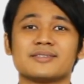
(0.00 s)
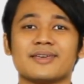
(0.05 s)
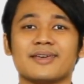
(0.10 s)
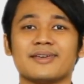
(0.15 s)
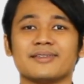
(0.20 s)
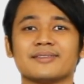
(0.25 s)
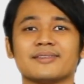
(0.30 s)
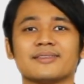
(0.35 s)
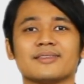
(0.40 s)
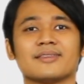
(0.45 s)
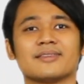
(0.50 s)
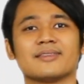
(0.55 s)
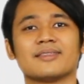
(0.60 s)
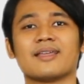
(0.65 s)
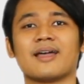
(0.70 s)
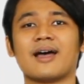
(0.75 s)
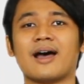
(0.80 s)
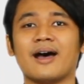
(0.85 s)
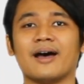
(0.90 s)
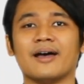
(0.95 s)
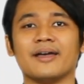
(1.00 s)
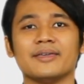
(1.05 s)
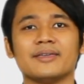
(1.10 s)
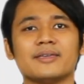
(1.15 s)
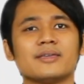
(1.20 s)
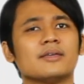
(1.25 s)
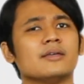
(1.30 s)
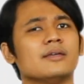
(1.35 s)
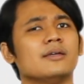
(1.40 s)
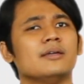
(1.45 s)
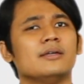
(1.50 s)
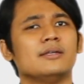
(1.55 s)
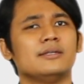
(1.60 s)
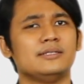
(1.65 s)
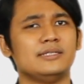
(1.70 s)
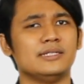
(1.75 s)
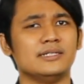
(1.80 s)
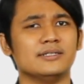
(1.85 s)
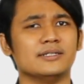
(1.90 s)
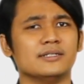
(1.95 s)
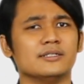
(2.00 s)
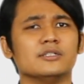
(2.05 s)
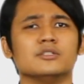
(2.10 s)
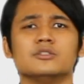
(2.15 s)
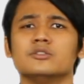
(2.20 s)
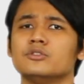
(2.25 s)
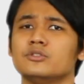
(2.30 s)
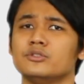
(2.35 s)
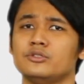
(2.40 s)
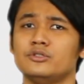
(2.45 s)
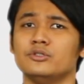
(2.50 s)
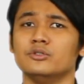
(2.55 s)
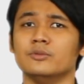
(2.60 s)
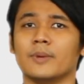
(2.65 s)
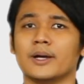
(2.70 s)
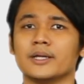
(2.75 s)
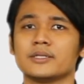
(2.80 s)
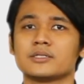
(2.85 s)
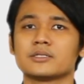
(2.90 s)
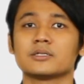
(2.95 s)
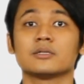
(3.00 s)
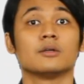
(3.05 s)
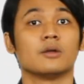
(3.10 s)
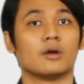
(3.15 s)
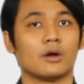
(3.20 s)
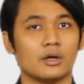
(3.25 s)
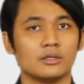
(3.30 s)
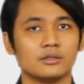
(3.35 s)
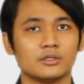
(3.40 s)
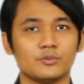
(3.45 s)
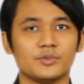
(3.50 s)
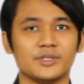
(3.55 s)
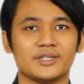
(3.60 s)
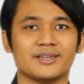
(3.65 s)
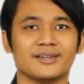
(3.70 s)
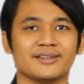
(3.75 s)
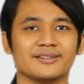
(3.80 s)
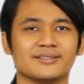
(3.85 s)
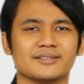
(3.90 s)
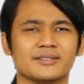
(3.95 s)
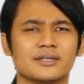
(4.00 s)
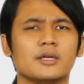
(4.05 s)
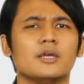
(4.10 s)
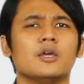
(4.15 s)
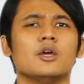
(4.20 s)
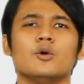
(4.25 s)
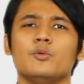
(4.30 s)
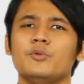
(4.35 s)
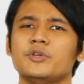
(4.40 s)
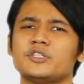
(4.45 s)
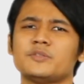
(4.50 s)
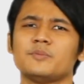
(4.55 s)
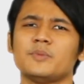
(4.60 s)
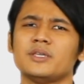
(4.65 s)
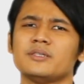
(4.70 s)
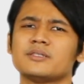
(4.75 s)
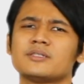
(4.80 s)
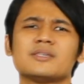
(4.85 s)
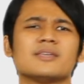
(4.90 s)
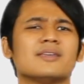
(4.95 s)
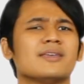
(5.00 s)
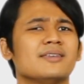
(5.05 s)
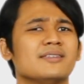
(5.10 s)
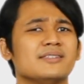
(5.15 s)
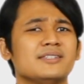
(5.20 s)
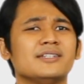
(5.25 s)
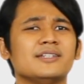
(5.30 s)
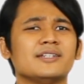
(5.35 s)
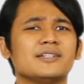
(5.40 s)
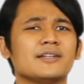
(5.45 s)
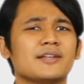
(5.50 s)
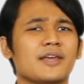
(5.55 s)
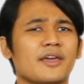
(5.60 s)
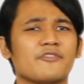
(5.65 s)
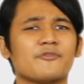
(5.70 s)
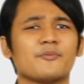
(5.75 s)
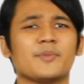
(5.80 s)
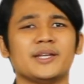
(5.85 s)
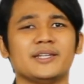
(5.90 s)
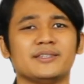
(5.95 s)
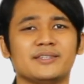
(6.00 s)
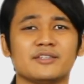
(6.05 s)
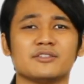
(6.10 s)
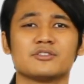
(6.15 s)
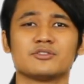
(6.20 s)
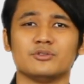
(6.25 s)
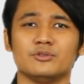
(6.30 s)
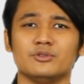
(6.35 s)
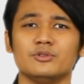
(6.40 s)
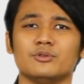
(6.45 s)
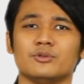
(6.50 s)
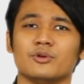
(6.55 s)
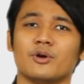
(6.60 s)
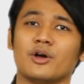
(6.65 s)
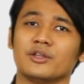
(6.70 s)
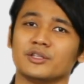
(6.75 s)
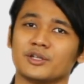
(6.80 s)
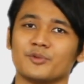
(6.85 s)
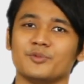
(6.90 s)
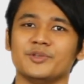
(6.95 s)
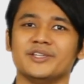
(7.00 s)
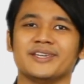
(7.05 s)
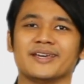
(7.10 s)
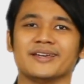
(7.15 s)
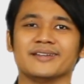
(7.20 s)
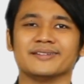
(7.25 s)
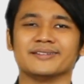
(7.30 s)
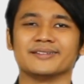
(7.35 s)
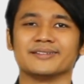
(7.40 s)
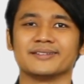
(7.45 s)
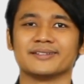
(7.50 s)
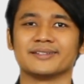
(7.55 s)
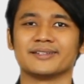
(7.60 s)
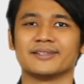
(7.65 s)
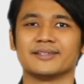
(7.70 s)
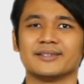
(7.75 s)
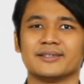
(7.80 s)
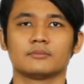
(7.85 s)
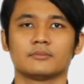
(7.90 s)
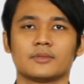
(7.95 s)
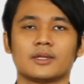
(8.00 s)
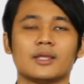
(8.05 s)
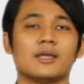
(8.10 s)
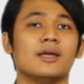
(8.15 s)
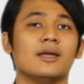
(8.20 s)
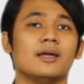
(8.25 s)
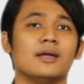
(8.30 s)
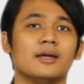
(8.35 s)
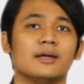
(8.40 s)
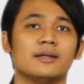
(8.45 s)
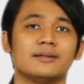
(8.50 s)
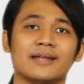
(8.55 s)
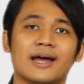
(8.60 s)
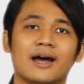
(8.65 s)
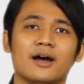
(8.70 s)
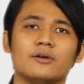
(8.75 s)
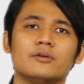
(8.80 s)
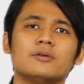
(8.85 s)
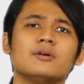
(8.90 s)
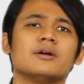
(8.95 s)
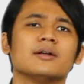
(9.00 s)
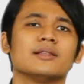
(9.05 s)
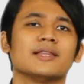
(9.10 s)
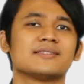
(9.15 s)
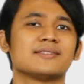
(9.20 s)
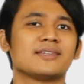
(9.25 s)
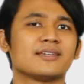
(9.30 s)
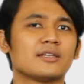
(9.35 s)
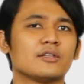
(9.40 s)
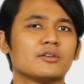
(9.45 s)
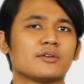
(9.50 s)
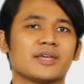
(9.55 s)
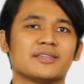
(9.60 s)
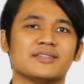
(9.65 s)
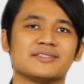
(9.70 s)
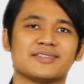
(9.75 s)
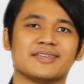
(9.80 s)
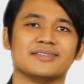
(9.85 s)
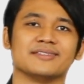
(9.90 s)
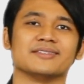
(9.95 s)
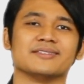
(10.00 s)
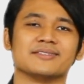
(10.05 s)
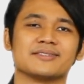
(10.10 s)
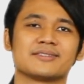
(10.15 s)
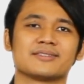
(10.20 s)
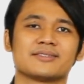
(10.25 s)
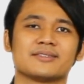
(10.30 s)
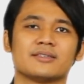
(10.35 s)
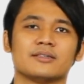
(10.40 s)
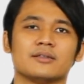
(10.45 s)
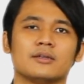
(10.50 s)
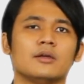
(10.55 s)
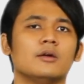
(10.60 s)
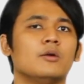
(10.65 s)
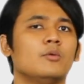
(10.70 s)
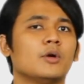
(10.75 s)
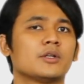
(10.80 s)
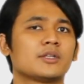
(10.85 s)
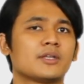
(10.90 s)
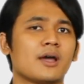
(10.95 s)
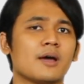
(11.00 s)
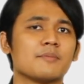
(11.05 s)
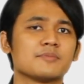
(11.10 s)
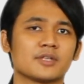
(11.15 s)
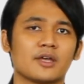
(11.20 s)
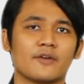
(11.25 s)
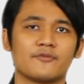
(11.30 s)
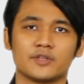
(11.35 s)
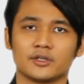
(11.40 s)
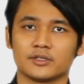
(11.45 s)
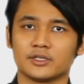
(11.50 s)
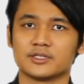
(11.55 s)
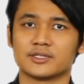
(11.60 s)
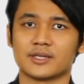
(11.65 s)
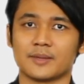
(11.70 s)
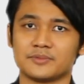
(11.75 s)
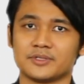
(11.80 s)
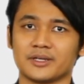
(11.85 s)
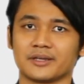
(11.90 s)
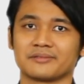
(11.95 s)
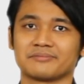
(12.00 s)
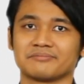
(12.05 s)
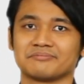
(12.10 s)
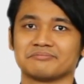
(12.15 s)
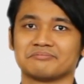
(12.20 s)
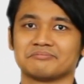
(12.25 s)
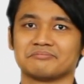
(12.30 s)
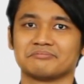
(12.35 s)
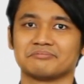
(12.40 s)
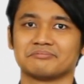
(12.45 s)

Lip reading: said, I didn't do much on the weekend, which means she didn't have many things to do on her weekend. Now let's take a look at the sentence. What comes after the subject?